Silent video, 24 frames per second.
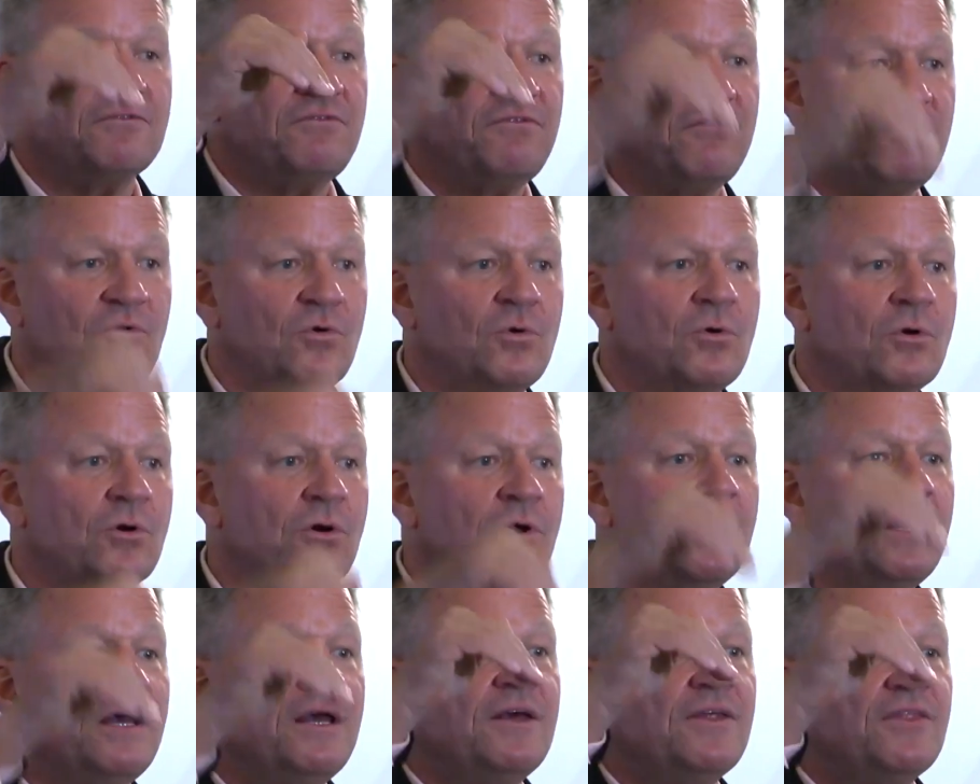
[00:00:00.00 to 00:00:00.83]

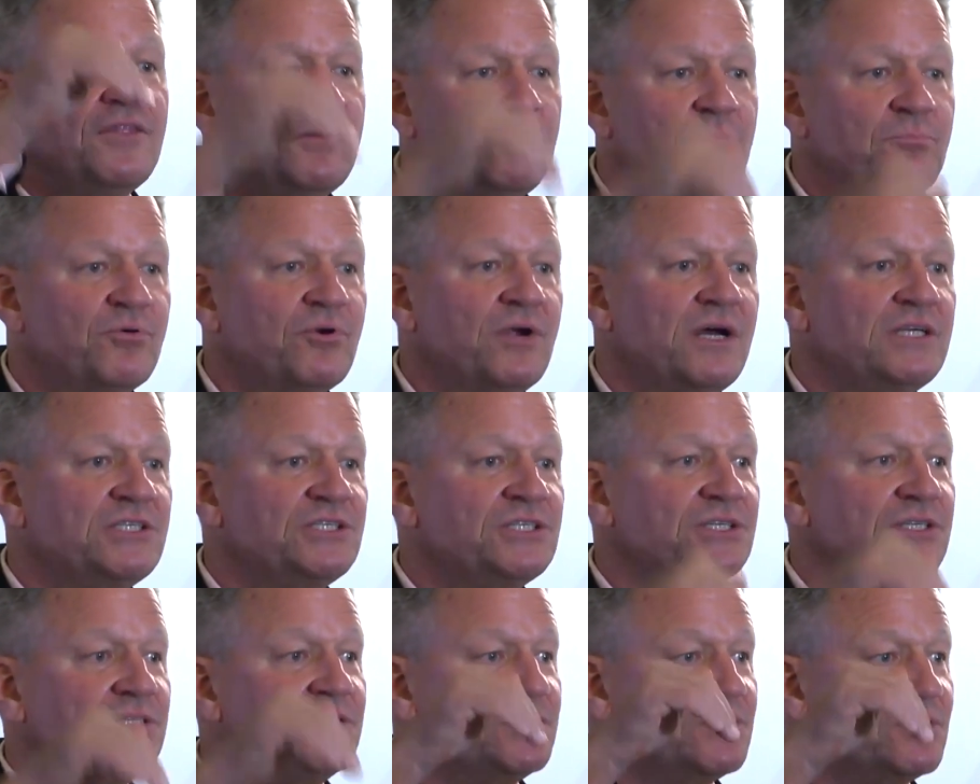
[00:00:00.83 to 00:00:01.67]
for the
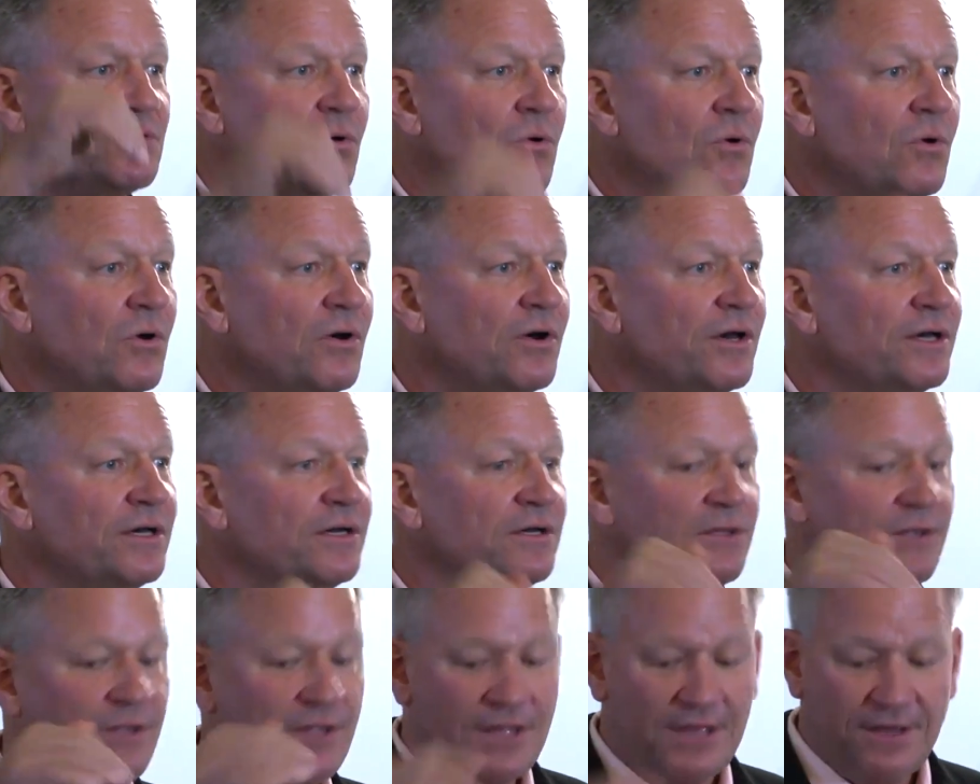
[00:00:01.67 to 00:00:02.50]
precious
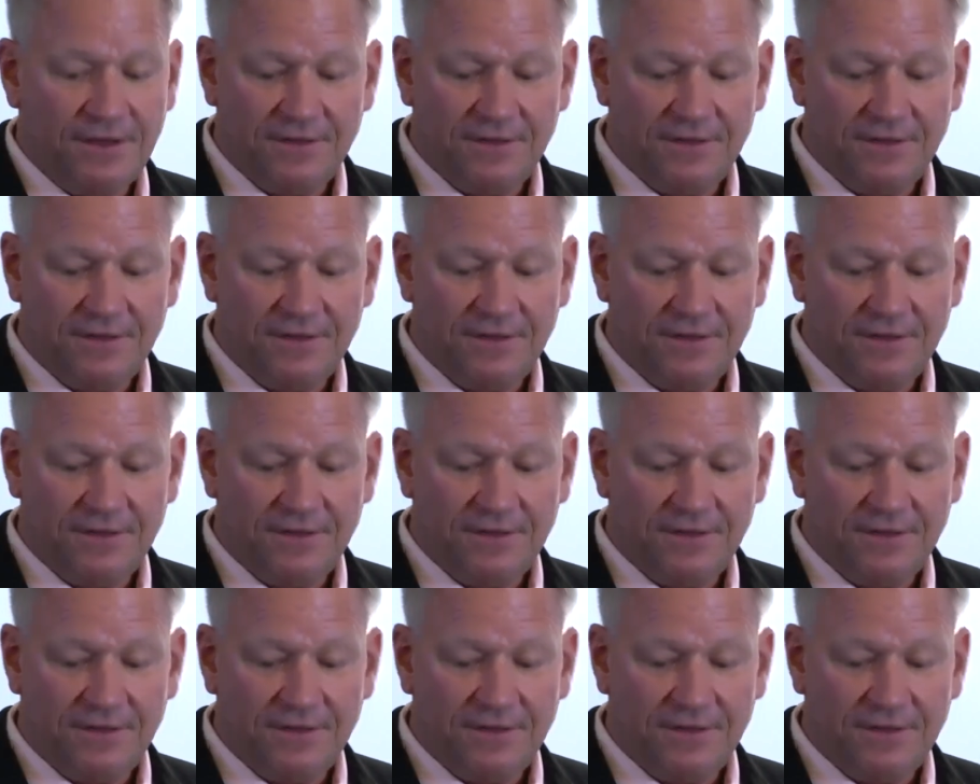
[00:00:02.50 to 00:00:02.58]
oil